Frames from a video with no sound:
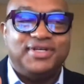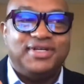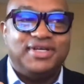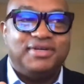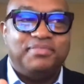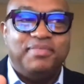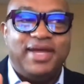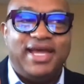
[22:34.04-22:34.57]

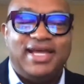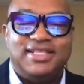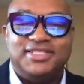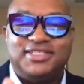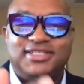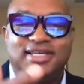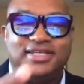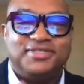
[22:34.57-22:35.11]
man
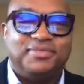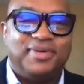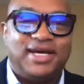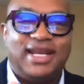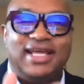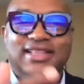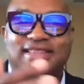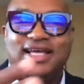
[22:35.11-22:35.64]
says
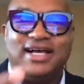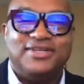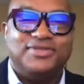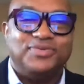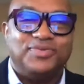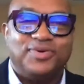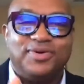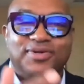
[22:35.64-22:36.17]
about
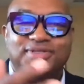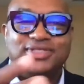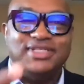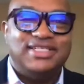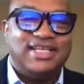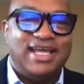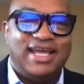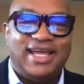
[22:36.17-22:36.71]
8,000 words a
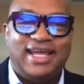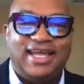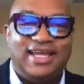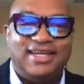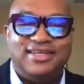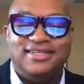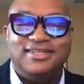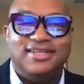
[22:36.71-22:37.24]

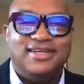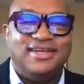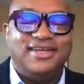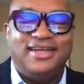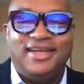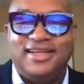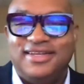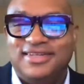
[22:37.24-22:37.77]
day,
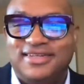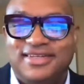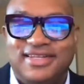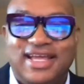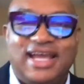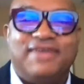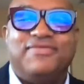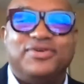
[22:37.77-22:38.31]
and
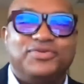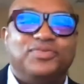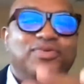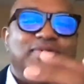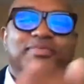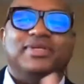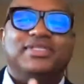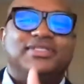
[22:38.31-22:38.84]
the average
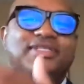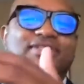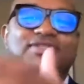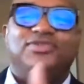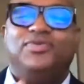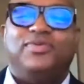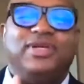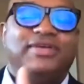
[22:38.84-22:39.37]
woman says
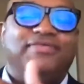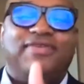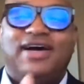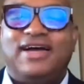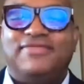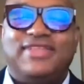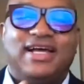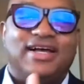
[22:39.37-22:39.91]

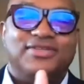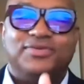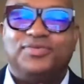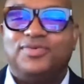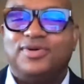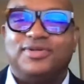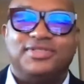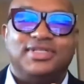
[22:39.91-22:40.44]
25,000
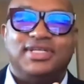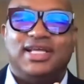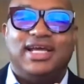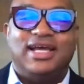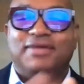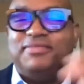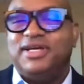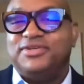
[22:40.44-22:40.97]
words a
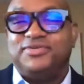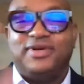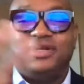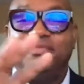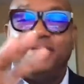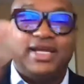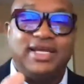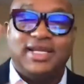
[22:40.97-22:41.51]
day. I'm not trying to
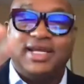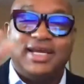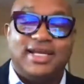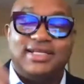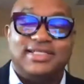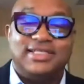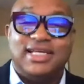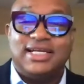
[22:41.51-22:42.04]
make any kind
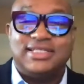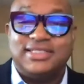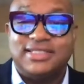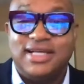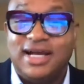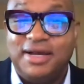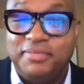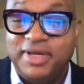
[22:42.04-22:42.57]
of sexist
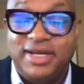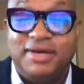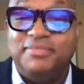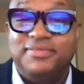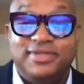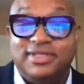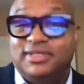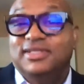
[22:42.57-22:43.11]
comment.
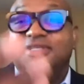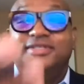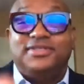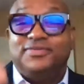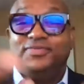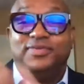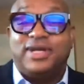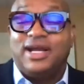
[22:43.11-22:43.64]
This
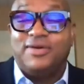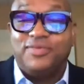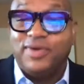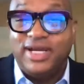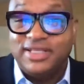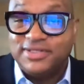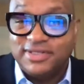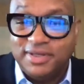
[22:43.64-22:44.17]
is what I
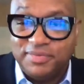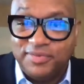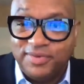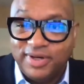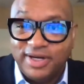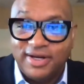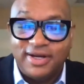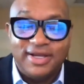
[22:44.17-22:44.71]
read somewhere.